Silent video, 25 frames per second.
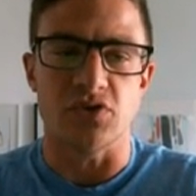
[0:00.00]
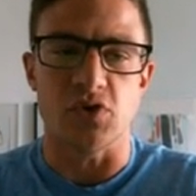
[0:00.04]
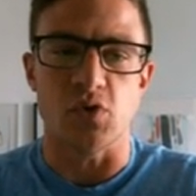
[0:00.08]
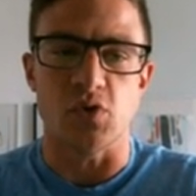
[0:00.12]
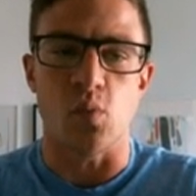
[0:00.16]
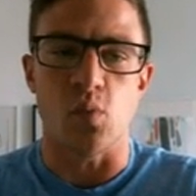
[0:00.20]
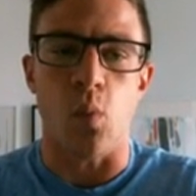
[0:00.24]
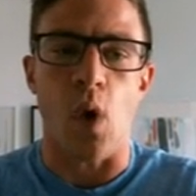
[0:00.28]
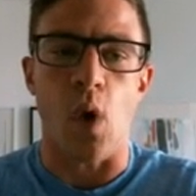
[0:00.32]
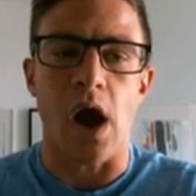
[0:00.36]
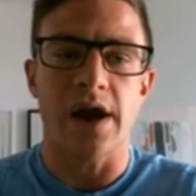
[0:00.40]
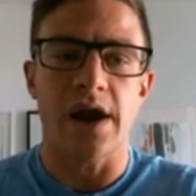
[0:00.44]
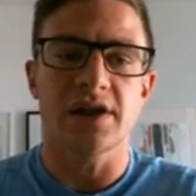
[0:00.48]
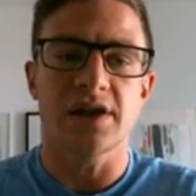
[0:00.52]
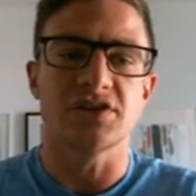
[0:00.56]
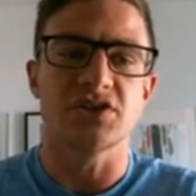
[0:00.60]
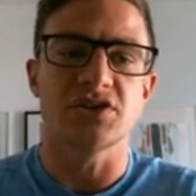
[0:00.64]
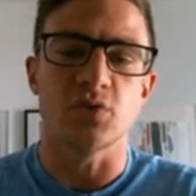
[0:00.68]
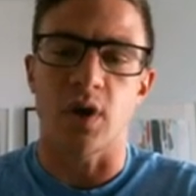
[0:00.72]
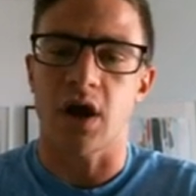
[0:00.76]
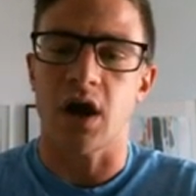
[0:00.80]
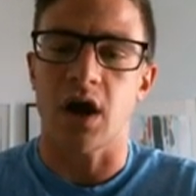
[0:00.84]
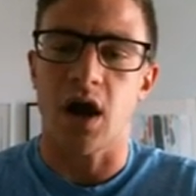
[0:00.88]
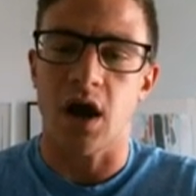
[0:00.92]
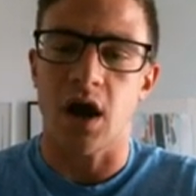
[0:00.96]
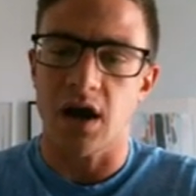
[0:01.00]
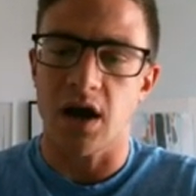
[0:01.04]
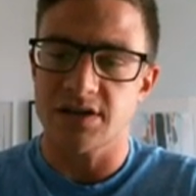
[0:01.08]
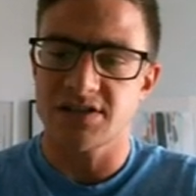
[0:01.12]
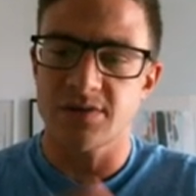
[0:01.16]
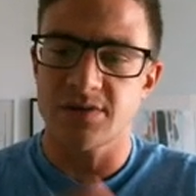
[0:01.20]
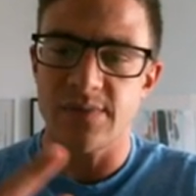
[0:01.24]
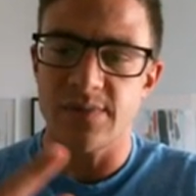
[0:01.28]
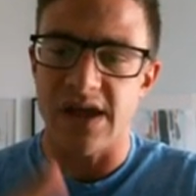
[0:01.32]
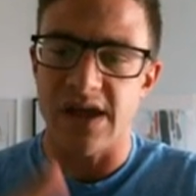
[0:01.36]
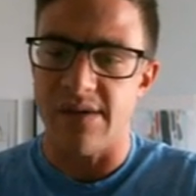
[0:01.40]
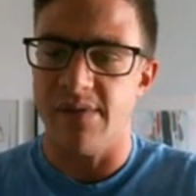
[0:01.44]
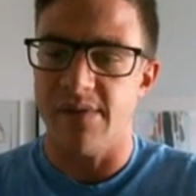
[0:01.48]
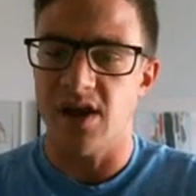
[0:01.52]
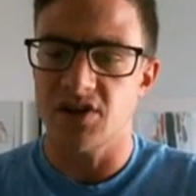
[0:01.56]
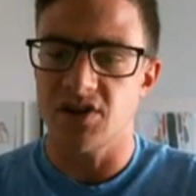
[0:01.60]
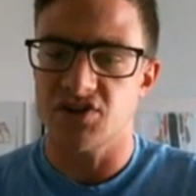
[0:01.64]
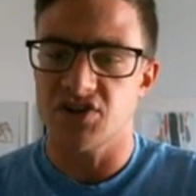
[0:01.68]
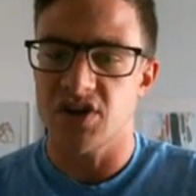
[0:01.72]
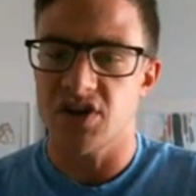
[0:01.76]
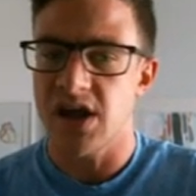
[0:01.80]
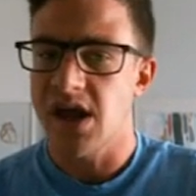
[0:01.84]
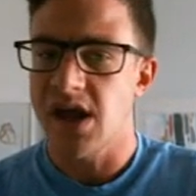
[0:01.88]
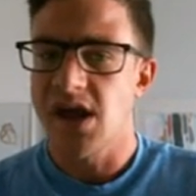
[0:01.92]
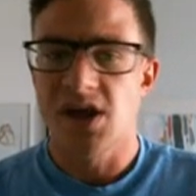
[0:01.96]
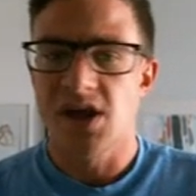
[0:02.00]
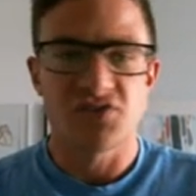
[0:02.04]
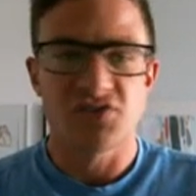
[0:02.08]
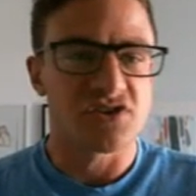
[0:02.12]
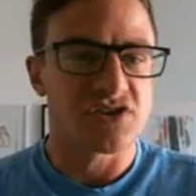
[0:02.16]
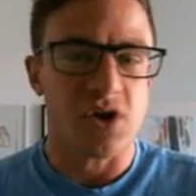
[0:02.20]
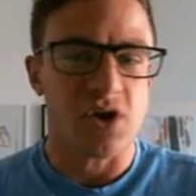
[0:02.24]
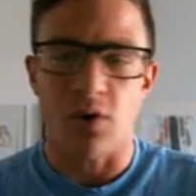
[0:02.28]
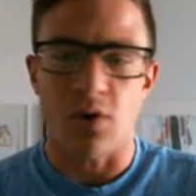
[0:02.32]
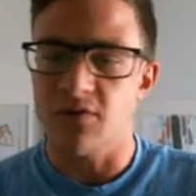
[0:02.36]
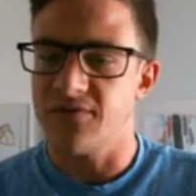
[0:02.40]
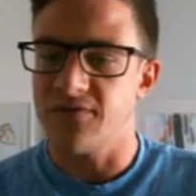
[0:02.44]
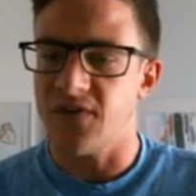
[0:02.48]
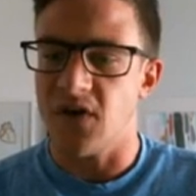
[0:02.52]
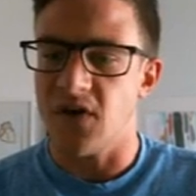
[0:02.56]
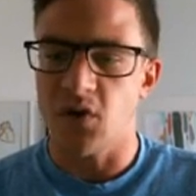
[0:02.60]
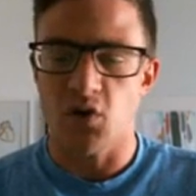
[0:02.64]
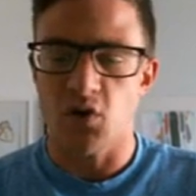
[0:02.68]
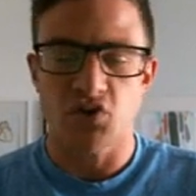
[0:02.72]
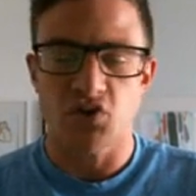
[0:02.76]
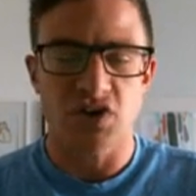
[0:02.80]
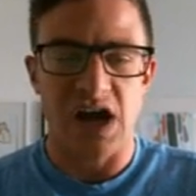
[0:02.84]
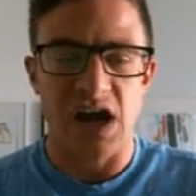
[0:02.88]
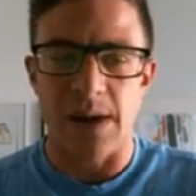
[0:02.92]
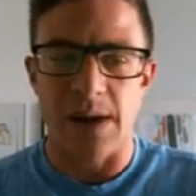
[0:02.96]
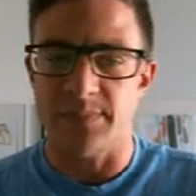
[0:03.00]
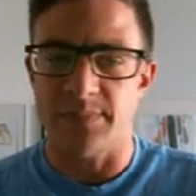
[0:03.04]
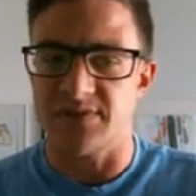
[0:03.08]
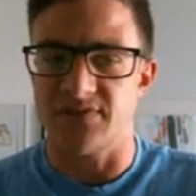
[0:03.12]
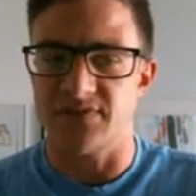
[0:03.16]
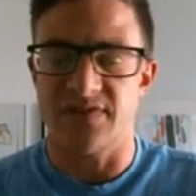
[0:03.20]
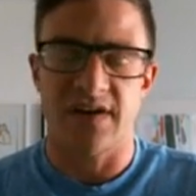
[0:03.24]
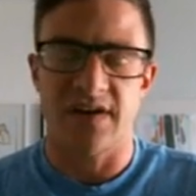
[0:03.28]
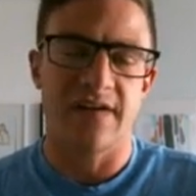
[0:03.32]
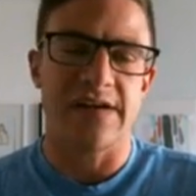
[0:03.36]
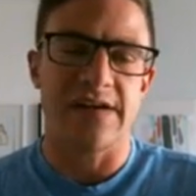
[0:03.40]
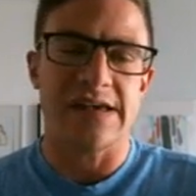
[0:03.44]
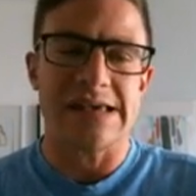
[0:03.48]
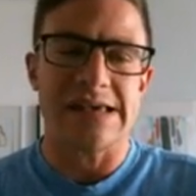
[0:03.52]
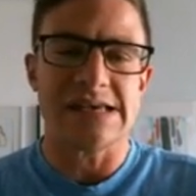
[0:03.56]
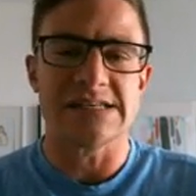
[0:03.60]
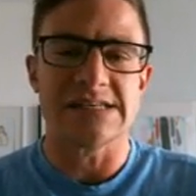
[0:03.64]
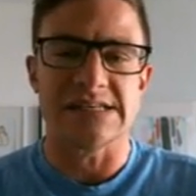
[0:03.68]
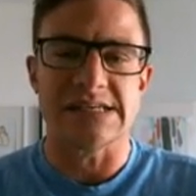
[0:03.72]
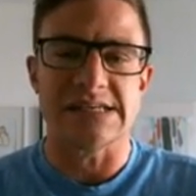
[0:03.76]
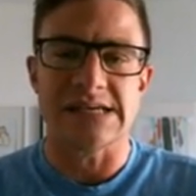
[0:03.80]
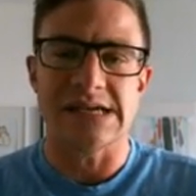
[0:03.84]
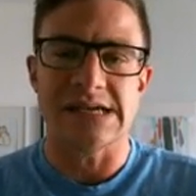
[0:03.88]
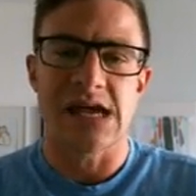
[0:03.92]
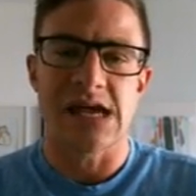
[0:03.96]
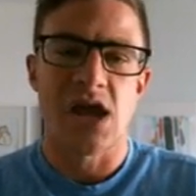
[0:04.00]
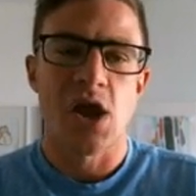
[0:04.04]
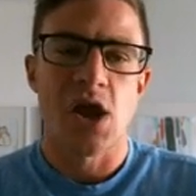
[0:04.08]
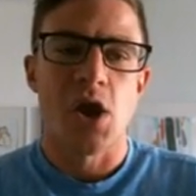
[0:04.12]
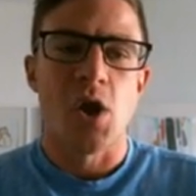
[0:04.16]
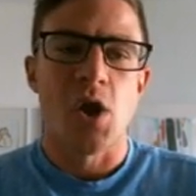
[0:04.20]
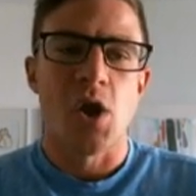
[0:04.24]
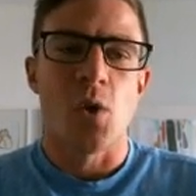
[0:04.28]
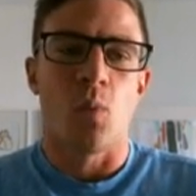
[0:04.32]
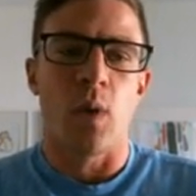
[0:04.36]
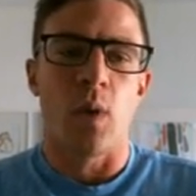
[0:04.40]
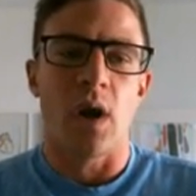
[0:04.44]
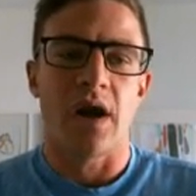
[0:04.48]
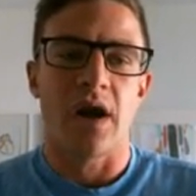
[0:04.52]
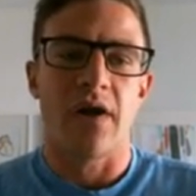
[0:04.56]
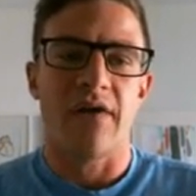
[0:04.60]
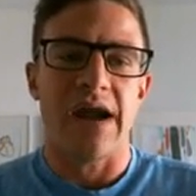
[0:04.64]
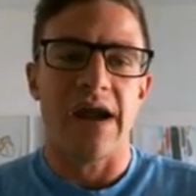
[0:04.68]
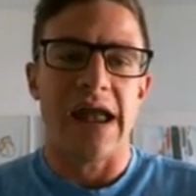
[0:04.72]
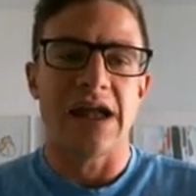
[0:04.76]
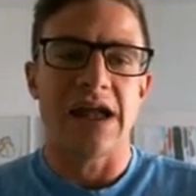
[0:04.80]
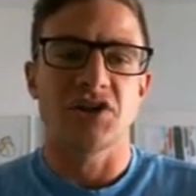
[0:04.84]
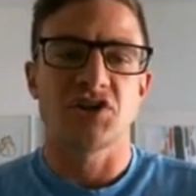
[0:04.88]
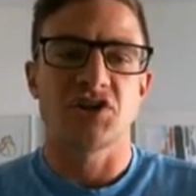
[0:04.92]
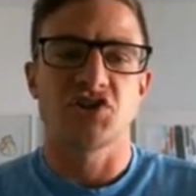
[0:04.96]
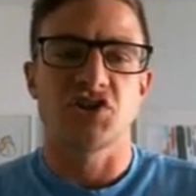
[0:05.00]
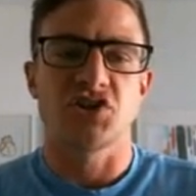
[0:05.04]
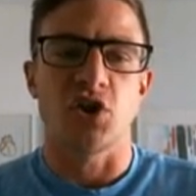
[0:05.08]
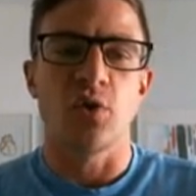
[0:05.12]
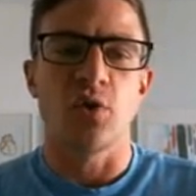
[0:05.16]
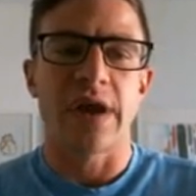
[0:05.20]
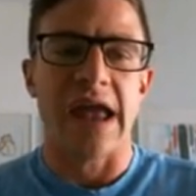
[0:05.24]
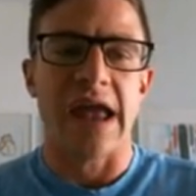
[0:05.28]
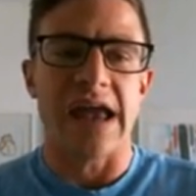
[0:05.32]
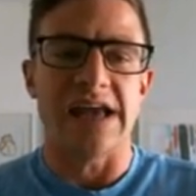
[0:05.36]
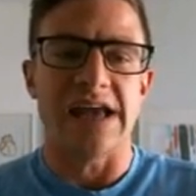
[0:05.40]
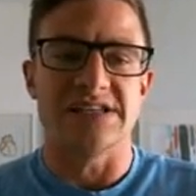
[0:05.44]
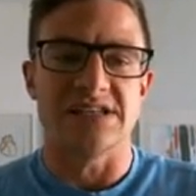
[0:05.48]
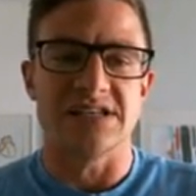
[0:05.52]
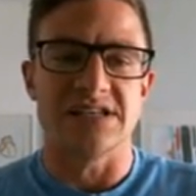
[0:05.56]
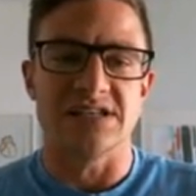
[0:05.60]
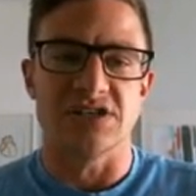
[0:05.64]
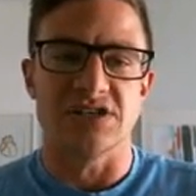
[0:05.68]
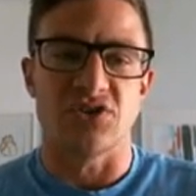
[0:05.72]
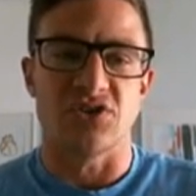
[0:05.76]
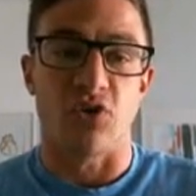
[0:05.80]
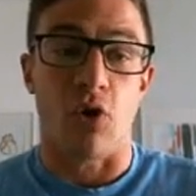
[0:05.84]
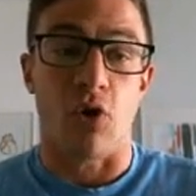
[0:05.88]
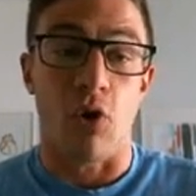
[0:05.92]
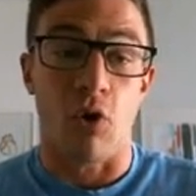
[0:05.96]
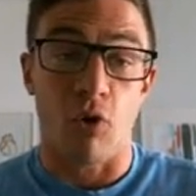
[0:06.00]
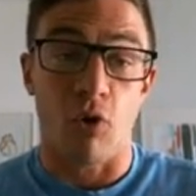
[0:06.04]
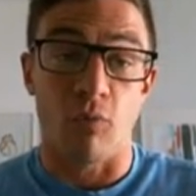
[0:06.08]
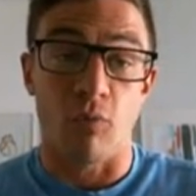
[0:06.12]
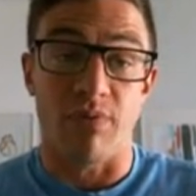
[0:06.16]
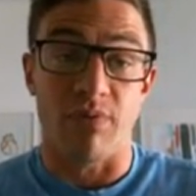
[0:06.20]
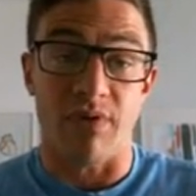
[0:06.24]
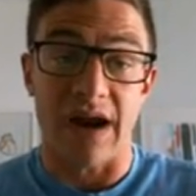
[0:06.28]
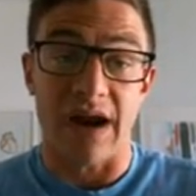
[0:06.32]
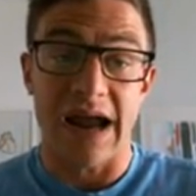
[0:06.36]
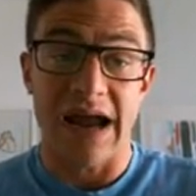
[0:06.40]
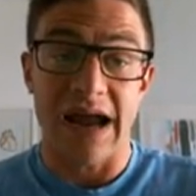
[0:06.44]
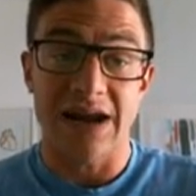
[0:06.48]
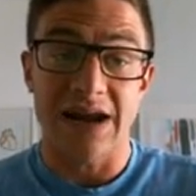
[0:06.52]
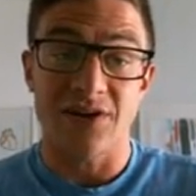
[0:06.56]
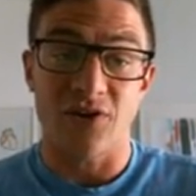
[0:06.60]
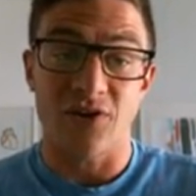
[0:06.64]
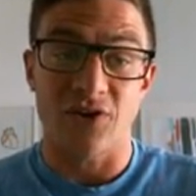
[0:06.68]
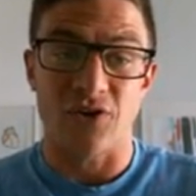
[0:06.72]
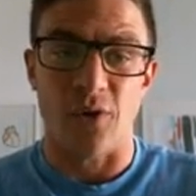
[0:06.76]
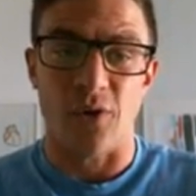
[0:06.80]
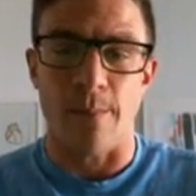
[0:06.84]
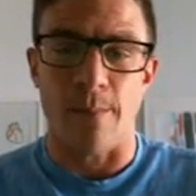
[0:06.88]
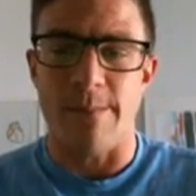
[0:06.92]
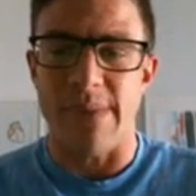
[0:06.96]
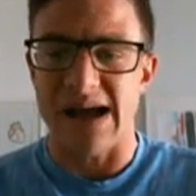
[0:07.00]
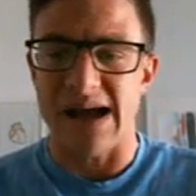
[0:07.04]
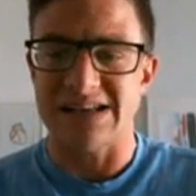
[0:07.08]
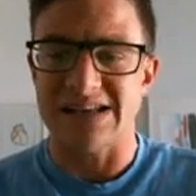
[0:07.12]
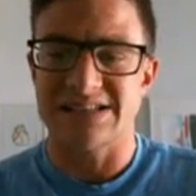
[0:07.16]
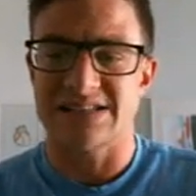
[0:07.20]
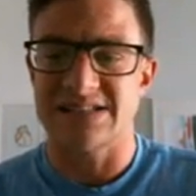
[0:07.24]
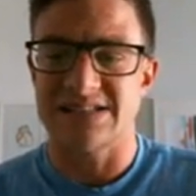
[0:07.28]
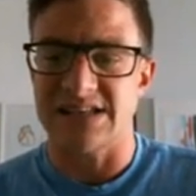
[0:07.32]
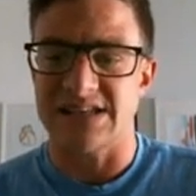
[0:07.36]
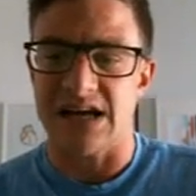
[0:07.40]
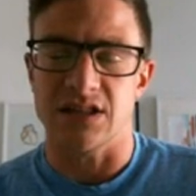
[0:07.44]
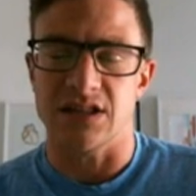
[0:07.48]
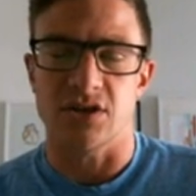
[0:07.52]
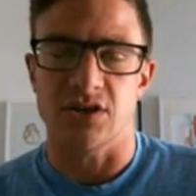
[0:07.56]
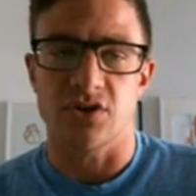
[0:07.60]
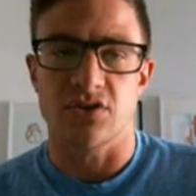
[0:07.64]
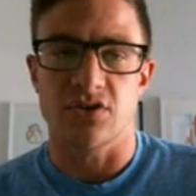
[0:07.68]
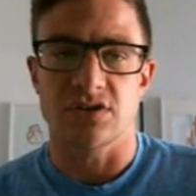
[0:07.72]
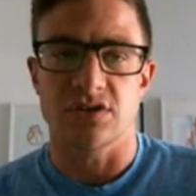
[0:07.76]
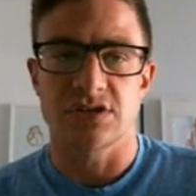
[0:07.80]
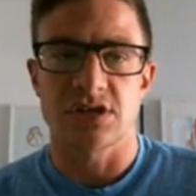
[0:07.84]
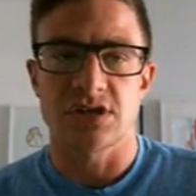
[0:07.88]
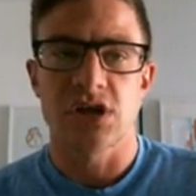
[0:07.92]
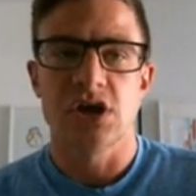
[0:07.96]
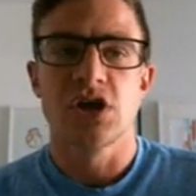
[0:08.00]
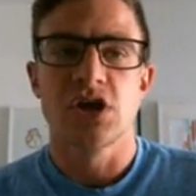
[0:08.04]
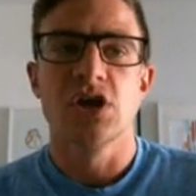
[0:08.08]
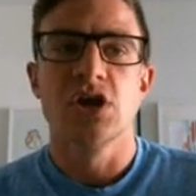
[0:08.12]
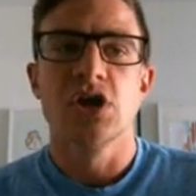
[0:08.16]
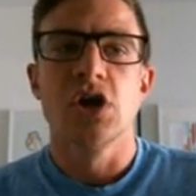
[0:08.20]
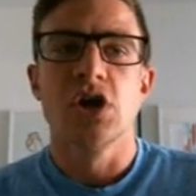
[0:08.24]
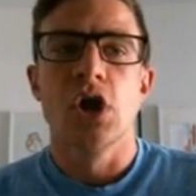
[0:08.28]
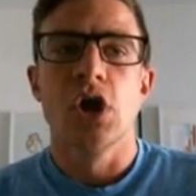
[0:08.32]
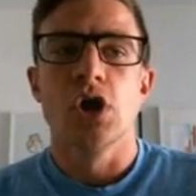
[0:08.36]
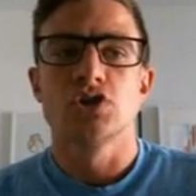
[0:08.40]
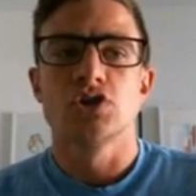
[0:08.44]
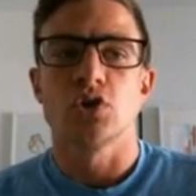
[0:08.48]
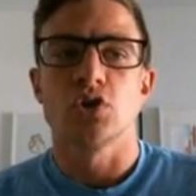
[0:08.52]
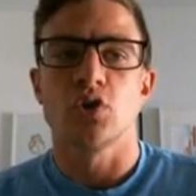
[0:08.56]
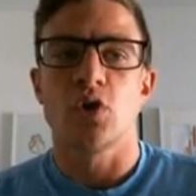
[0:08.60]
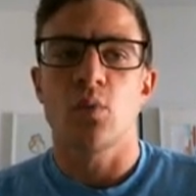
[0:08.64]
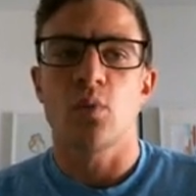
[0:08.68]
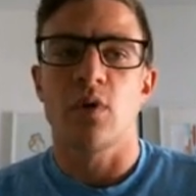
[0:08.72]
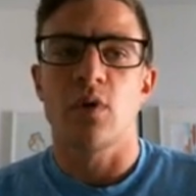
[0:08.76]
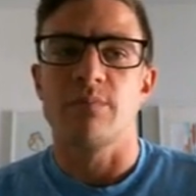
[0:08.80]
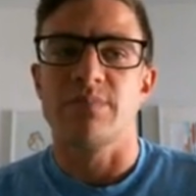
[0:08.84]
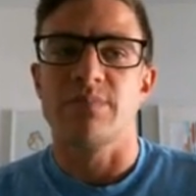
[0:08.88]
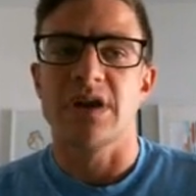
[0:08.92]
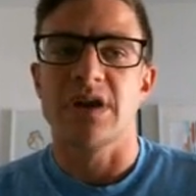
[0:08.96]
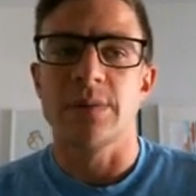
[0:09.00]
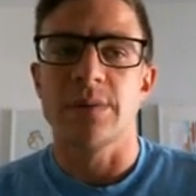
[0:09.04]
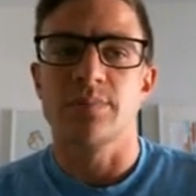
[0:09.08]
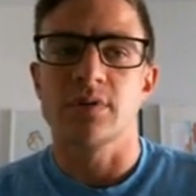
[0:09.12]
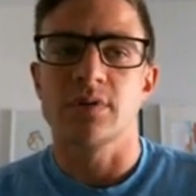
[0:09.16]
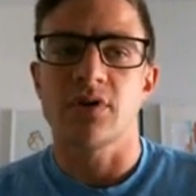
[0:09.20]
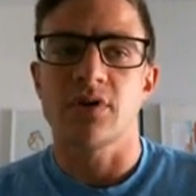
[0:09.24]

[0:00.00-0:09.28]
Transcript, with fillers: You want to do a custom image, just go in Photoshop, it's very easy, where it showcases your whole brand or your best sellers, so that when people